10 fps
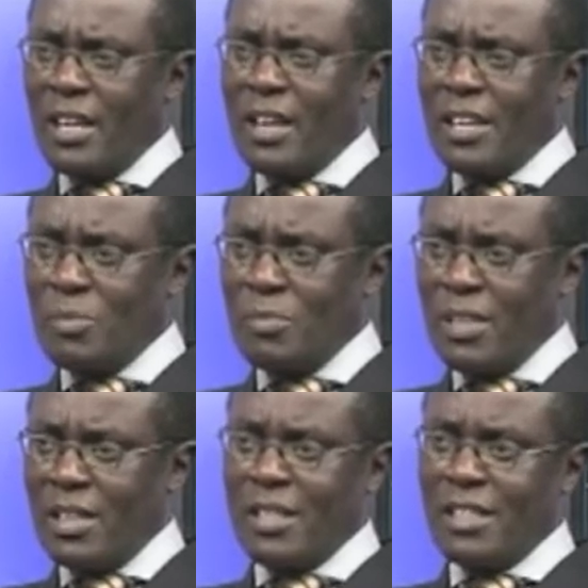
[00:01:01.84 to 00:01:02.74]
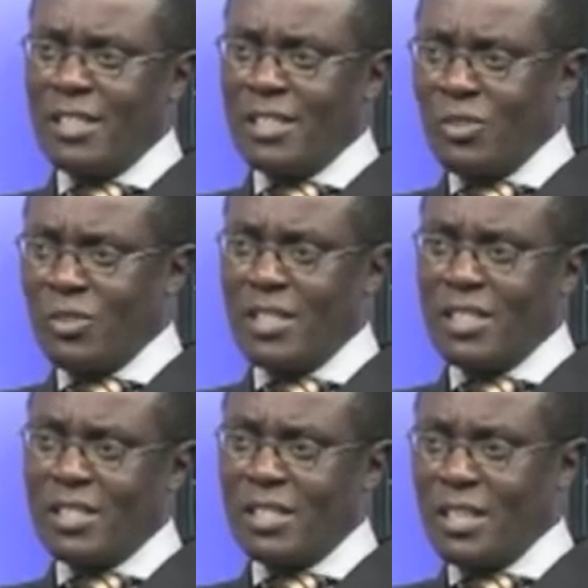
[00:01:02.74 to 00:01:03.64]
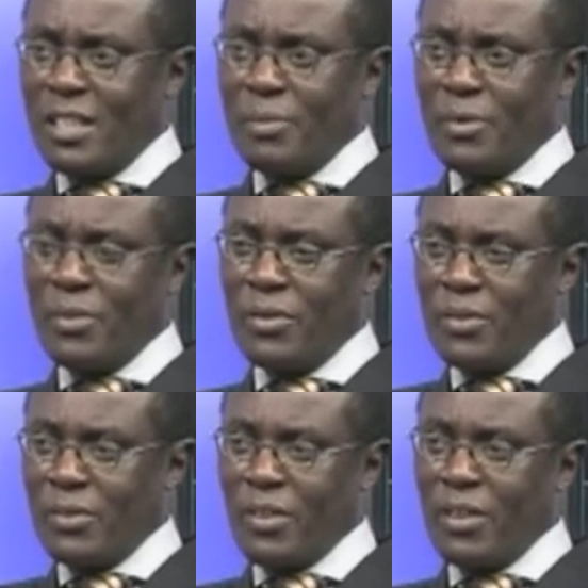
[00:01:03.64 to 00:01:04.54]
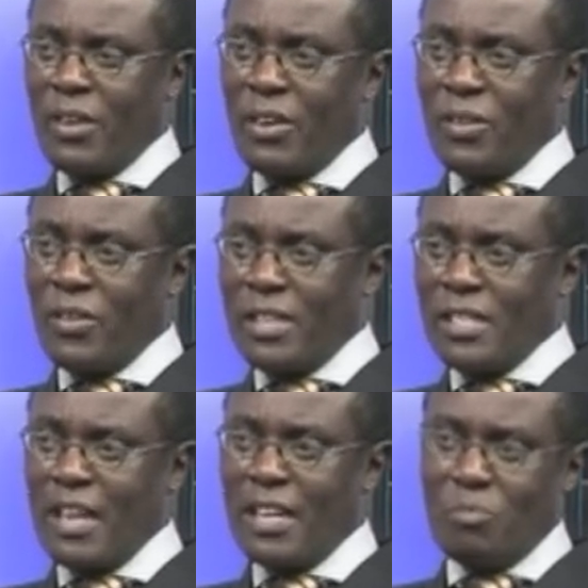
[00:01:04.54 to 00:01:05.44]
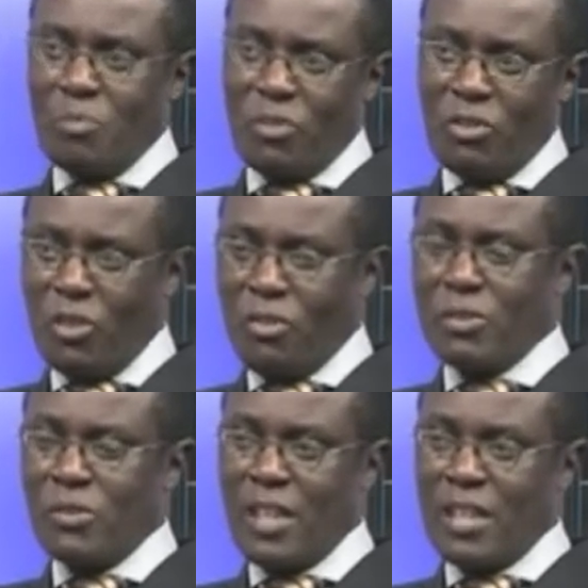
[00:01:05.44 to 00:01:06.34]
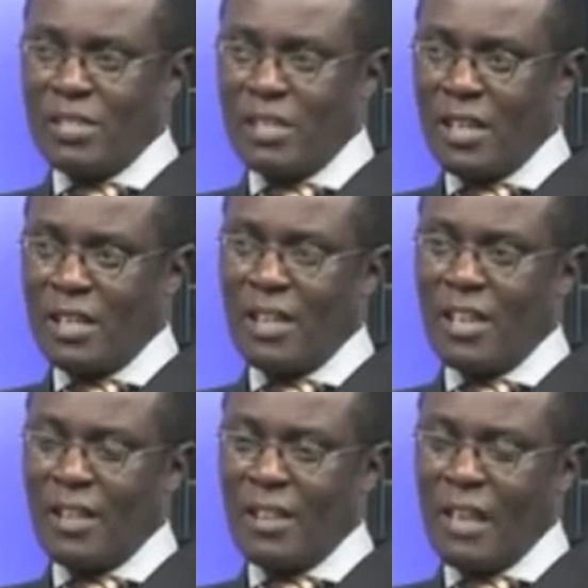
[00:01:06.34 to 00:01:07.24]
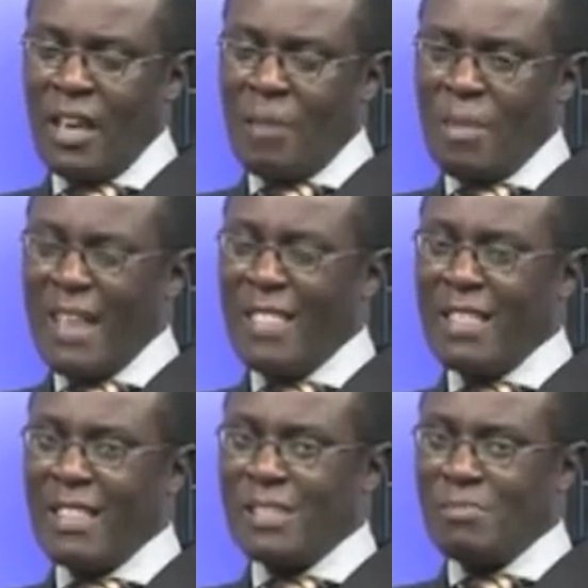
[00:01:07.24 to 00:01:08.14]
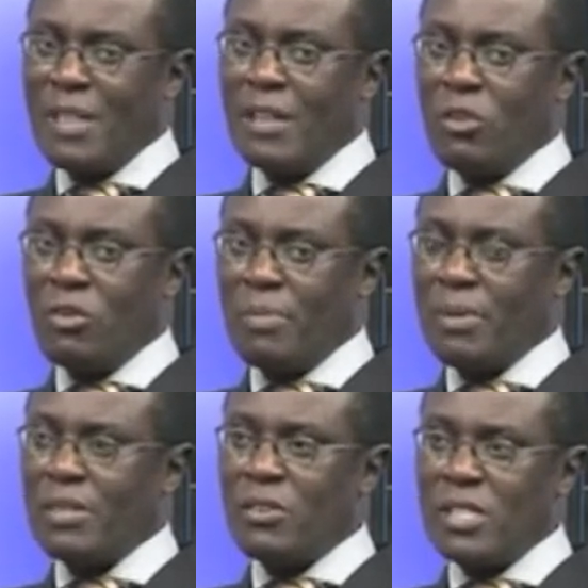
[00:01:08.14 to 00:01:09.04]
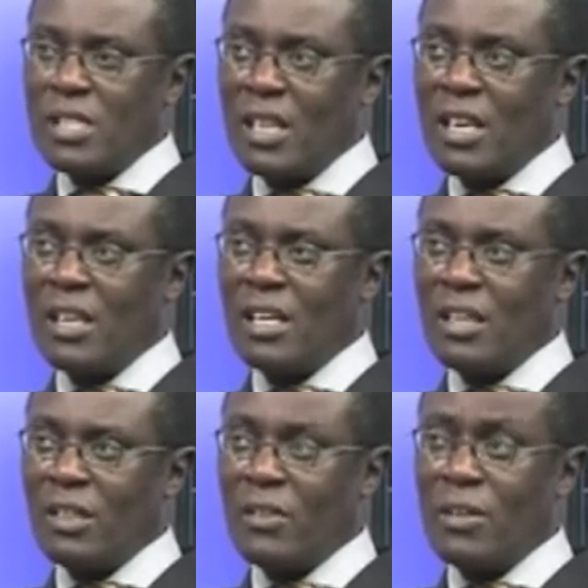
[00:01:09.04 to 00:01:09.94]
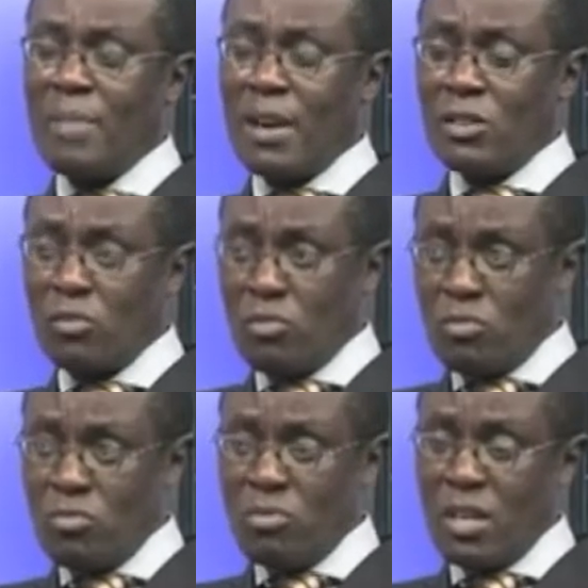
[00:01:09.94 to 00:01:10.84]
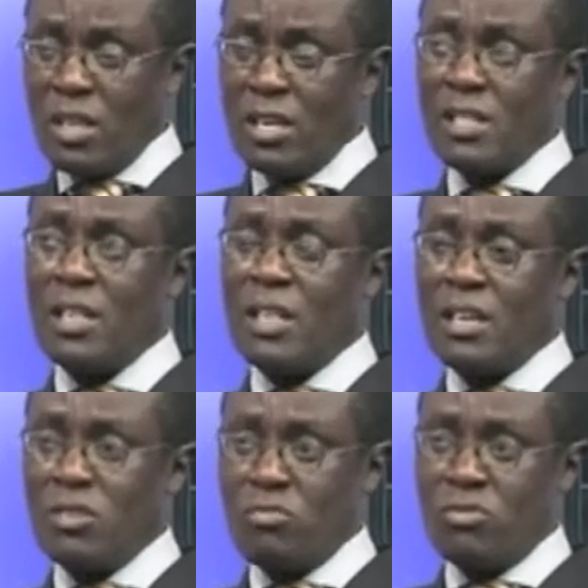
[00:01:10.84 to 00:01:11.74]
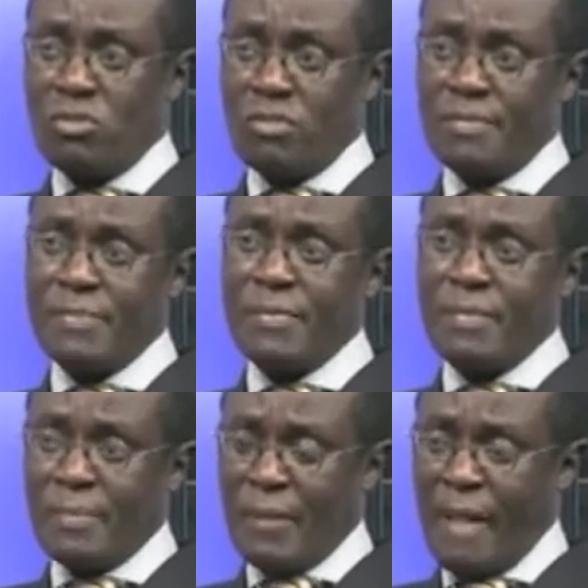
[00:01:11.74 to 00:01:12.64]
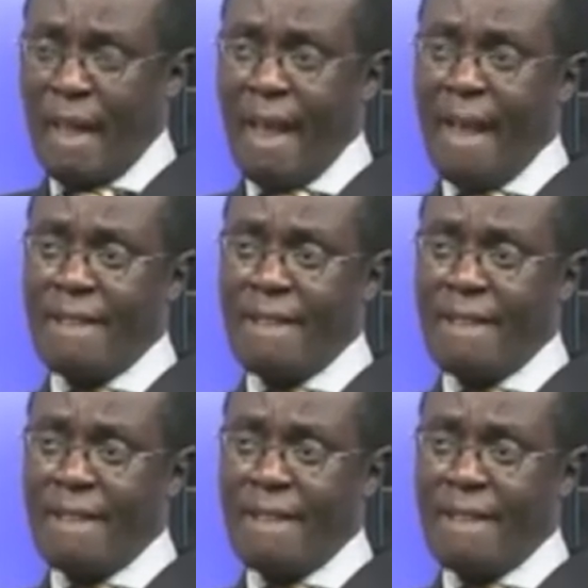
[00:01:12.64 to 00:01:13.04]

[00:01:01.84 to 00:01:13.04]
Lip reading: last minute that she's not interested anymore on this side and moving over to the other side, yeah. But I think there's been a lot of political engineering on the part of Uhuru Kenyatta and Ruto. Yeah.